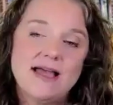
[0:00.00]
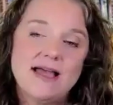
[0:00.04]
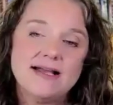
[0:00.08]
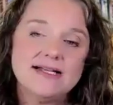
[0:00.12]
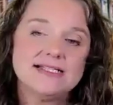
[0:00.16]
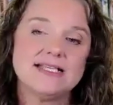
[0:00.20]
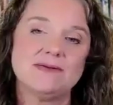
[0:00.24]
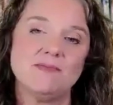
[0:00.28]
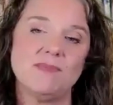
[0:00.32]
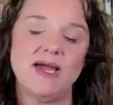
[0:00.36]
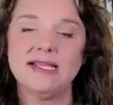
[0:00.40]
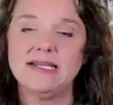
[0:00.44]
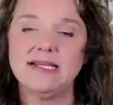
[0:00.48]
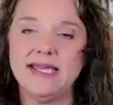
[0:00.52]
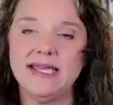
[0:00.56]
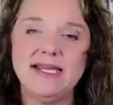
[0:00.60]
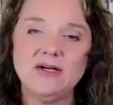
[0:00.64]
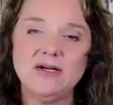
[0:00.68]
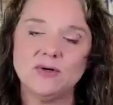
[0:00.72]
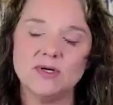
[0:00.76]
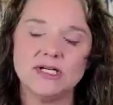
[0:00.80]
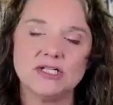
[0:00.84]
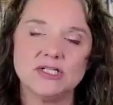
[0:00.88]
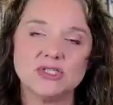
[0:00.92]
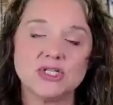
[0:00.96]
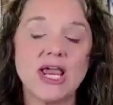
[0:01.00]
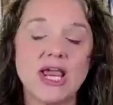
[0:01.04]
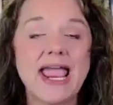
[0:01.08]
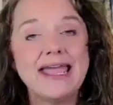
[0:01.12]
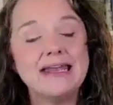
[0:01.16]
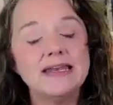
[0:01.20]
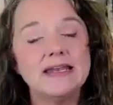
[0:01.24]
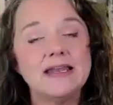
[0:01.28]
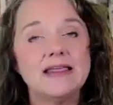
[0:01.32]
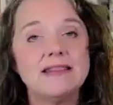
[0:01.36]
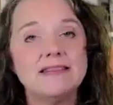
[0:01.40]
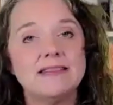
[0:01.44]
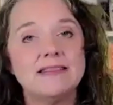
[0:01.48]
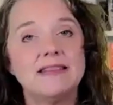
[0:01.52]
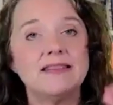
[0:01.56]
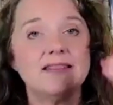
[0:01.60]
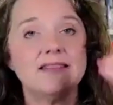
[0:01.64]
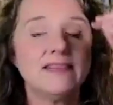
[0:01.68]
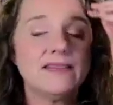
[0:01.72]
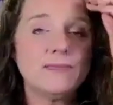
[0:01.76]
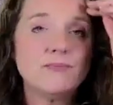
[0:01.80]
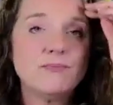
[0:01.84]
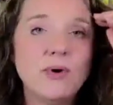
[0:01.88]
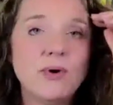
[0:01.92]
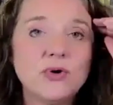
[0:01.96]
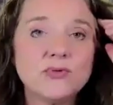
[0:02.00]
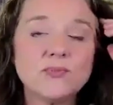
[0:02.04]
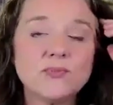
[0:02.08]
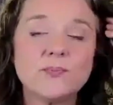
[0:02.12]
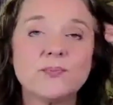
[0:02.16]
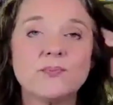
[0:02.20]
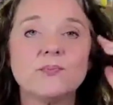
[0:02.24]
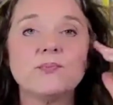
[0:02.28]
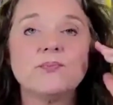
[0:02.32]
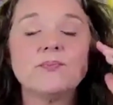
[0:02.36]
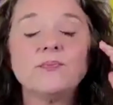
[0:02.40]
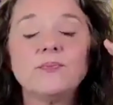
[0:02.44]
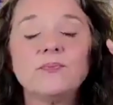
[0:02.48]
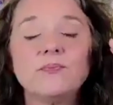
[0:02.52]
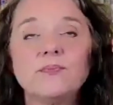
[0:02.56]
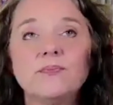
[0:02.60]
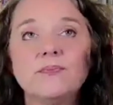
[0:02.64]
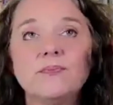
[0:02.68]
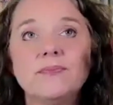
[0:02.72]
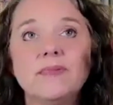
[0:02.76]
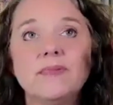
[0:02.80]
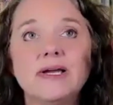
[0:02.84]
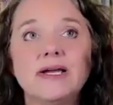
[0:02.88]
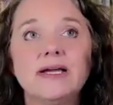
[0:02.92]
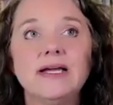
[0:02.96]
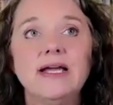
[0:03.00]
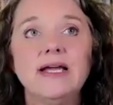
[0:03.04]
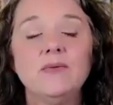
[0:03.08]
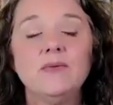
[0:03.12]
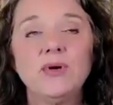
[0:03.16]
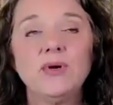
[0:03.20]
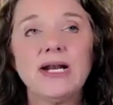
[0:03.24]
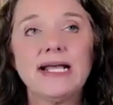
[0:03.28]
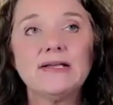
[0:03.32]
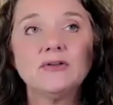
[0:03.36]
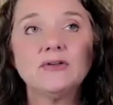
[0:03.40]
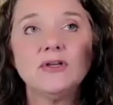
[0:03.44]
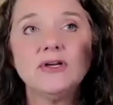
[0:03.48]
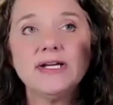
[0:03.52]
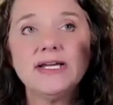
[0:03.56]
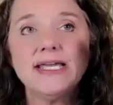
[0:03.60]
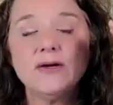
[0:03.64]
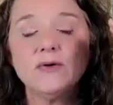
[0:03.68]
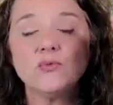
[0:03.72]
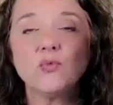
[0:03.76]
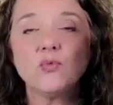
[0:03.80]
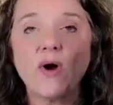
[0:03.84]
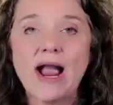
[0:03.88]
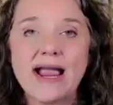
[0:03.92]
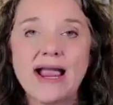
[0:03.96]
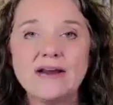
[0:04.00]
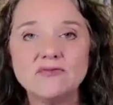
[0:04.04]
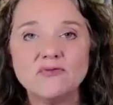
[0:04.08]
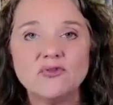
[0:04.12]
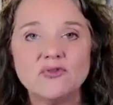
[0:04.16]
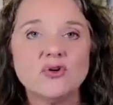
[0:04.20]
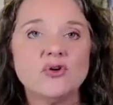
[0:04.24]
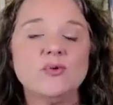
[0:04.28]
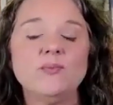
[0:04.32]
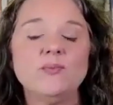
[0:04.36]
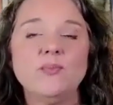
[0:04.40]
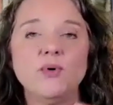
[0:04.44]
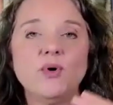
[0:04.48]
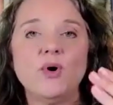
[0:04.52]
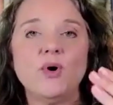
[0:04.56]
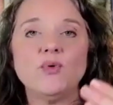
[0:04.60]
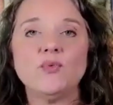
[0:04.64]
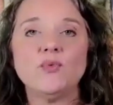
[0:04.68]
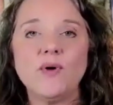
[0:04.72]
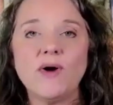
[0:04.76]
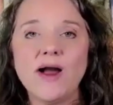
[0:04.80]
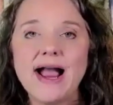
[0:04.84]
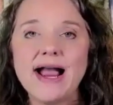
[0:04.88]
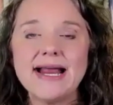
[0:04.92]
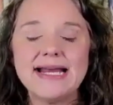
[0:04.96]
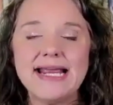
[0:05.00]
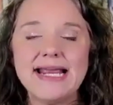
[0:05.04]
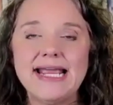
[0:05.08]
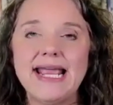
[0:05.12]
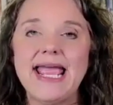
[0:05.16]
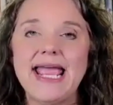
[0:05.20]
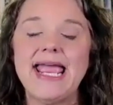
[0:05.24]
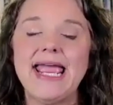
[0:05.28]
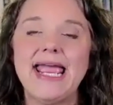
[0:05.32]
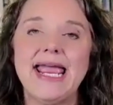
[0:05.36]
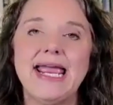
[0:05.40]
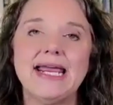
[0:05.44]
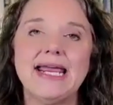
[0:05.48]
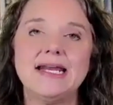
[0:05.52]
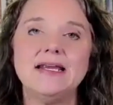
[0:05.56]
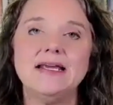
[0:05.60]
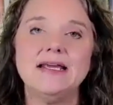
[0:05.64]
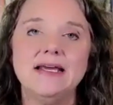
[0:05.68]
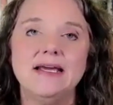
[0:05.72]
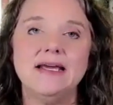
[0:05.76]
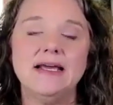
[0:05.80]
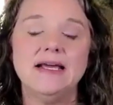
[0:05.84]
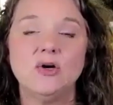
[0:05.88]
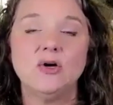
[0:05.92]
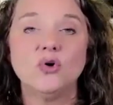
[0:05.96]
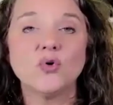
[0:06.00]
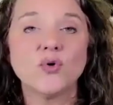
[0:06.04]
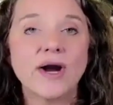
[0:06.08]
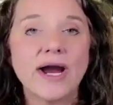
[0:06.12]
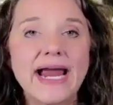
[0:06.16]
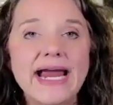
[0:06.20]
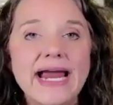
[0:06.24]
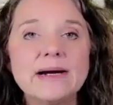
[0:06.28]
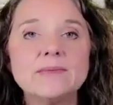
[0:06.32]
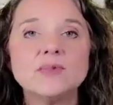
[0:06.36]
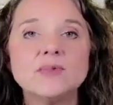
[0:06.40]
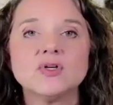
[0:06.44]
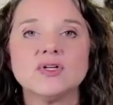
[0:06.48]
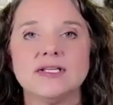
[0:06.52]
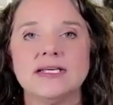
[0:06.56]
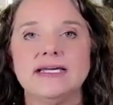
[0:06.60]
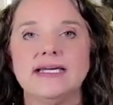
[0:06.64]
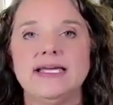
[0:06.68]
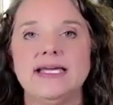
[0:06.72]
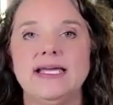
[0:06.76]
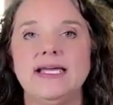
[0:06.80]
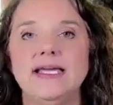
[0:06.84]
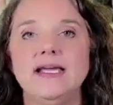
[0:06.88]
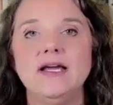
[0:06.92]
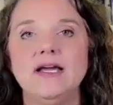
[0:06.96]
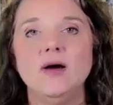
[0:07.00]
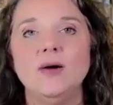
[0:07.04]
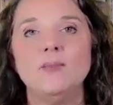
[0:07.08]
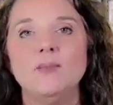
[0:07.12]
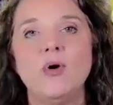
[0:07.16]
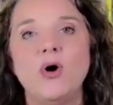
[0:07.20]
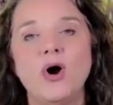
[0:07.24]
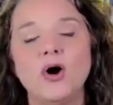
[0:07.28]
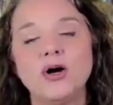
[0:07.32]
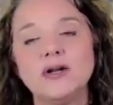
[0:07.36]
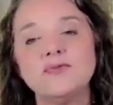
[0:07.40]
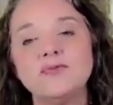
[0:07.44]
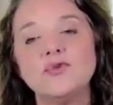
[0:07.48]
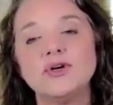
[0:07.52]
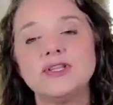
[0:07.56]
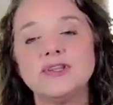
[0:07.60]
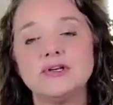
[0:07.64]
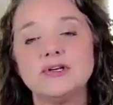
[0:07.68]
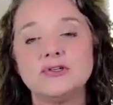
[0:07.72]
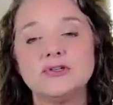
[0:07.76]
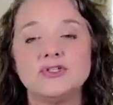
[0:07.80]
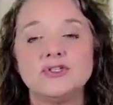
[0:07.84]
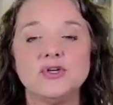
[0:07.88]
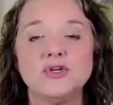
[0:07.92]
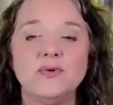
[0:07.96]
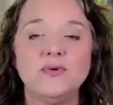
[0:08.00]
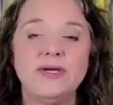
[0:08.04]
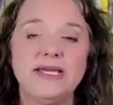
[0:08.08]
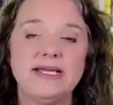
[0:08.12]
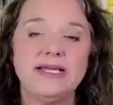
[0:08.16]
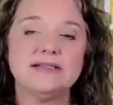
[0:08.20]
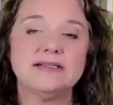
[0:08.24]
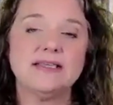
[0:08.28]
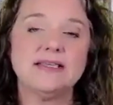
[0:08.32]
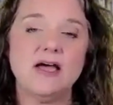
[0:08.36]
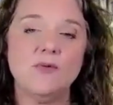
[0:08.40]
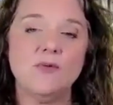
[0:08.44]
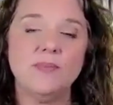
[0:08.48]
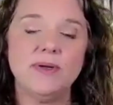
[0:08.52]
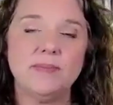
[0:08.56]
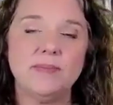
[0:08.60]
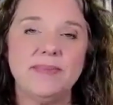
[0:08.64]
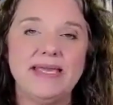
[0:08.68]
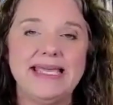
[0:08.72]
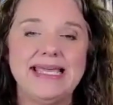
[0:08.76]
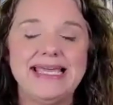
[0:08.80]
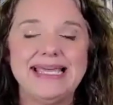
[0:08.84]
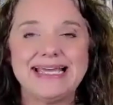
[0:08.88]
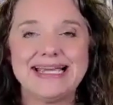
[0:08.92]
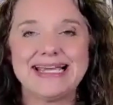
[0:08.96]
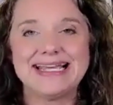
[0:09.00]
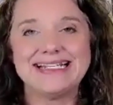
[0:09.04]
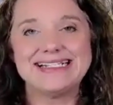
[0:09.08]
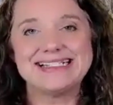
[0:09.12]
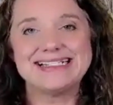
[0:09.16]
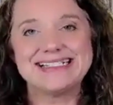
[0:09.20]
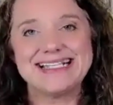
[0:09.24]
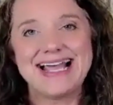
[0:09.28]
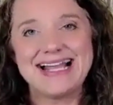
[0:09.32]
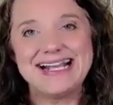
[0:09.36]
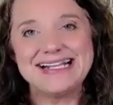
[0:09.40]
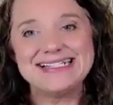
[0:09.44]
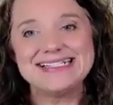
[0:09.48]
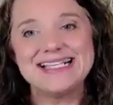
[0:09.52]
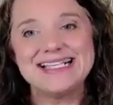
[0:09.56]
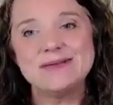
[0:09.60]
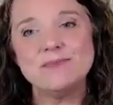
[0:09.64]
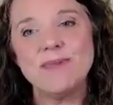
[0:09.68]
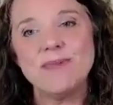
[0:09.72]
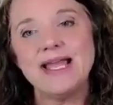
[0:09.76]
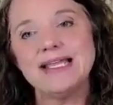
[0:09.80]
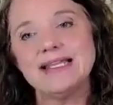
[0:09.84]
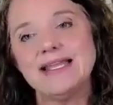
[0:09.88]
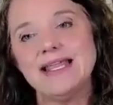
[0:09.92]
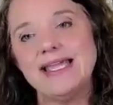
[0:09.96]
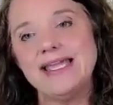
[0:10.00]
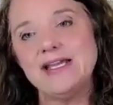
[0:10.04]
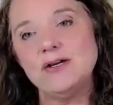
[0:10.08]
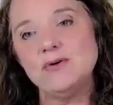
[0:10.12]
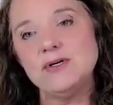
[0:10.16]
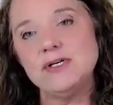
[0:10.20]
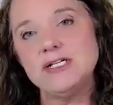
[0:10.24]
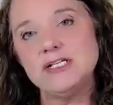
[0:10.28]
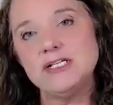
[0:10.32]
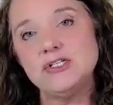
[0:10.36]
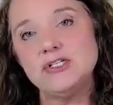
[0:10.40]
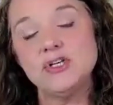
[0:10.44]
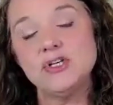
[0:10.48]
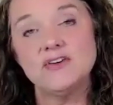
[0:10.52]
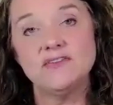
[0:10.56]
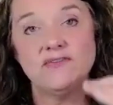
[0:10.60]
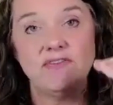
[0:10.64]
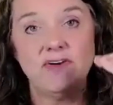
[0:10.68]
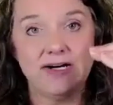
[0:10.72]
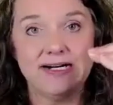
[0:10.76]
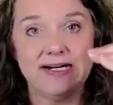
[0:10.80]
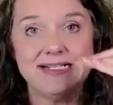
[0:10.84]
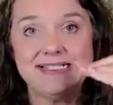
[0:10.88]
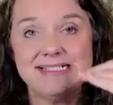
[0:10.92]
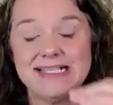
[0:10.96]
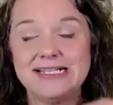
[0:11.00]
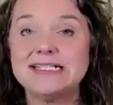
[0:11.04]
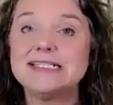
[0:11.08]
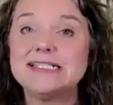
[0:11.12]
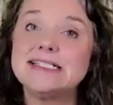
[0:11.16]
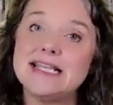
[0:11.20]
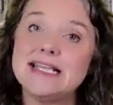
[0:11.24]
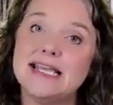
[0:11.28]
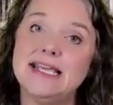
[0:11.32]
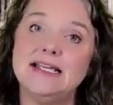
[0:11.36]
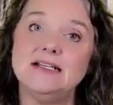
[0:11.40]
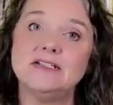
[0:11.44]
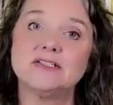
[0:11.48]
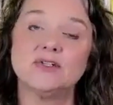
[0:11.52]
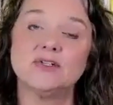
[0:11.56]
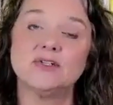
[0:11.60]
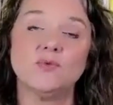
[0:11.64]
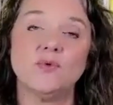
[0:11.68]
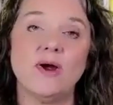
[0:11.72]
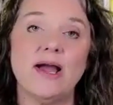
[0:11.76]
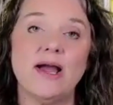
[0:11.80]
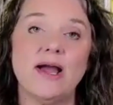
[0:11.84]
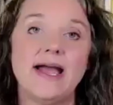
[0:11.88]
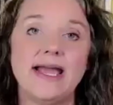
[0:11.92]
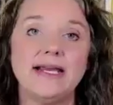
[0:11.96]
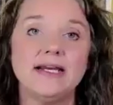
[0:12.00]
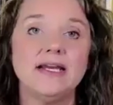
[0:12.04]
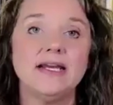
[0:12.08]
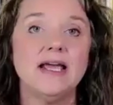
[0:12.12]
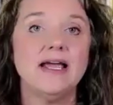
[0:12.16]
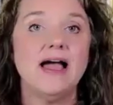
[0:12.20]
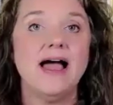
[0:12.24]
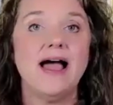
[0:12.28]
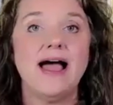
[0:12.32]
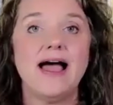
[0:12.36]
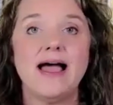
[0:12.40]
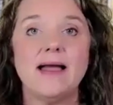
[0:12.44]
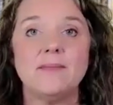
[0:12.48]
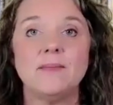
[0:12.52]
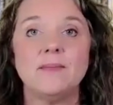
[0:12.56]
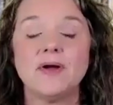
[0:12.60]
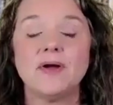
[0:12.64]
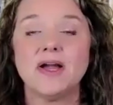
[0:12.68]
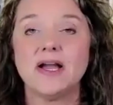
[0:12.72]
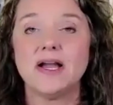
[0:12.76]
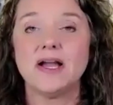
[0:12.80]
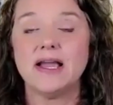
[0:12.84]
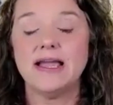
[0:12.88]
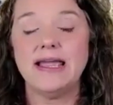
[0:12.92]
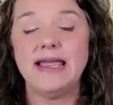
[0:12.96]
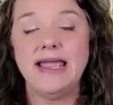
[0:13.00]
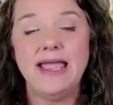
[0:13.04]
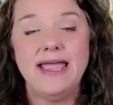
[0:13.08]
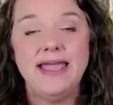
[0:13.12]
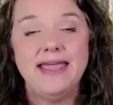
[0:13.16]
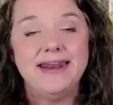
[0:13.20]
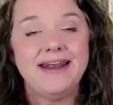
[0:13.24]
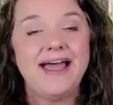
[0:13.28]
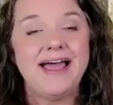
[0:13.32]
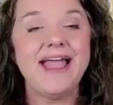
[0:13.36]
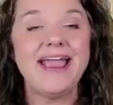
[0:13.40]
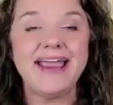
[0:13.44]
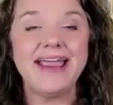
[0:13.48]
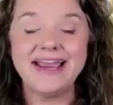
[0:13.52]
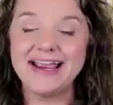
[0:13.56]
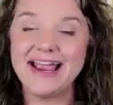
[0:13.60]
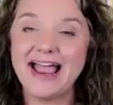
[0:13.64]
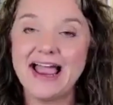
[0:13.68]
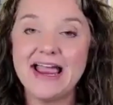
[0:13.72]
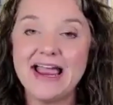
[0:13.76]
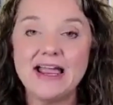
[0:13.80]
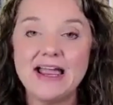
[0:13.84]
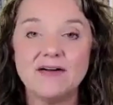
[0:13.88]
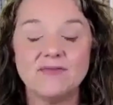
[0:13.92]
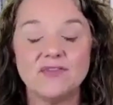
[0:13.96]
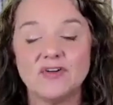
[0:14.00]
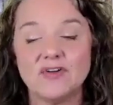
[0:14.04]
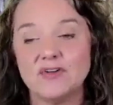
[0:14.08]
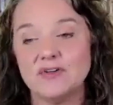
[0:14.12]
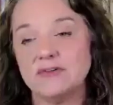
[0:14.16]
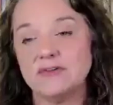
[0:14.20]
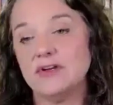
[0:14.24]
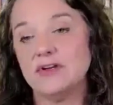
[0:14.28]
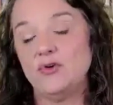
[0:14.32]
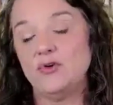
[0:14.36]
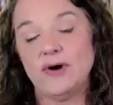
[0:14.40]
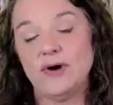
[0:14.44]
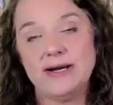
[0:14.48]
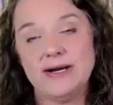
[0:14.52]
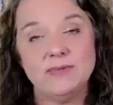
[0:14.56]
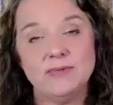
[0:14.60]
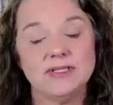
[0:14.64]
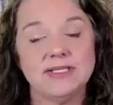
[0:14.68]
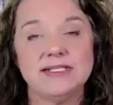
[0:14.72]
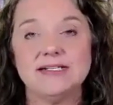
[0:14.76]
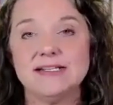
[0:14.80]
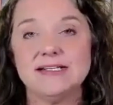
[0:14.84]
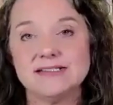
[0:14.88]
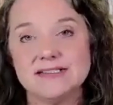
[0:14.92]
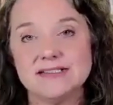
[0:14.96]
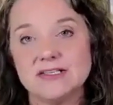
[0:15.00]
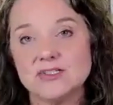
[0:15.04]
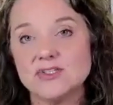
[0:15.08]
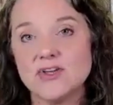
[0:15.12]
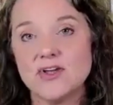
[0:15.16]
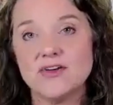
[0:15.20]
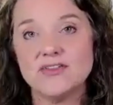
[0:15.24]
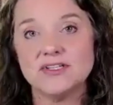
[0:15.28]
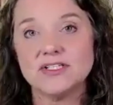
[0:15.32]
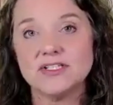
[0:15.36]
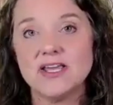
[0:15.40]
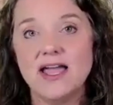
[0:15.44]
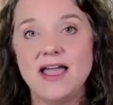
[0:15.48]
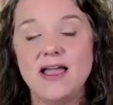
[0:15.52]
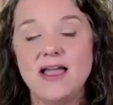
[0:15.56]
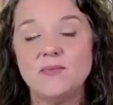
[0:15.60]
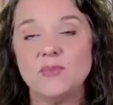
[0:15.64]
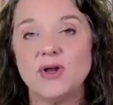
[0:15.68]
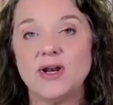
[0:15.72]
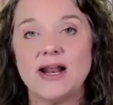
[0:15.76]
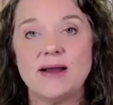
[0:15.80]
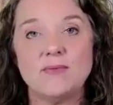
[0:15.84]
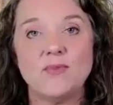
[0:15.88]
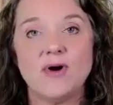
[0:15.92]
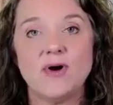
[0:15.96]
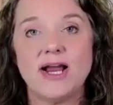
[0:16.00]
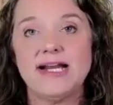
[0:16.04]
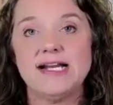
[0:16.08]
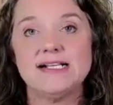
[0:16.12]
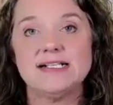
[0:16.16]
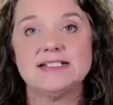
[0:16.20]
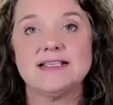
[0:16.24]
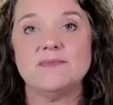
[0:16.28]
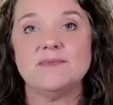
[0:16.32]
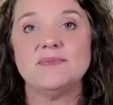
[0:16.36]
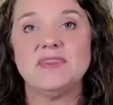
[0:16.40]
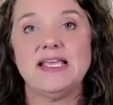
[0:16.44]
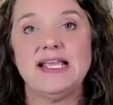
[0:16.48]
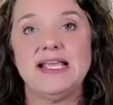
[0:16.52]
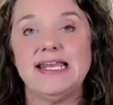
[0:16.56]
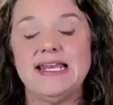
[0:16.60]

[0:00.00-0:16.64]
in my language. And both when I look at Writeful, Pro Writing Aid, Grammarly, part of what they're doing is helping me get concise in my language, very succinct, right? I have, Grammarly does this all the time when I'm writing something in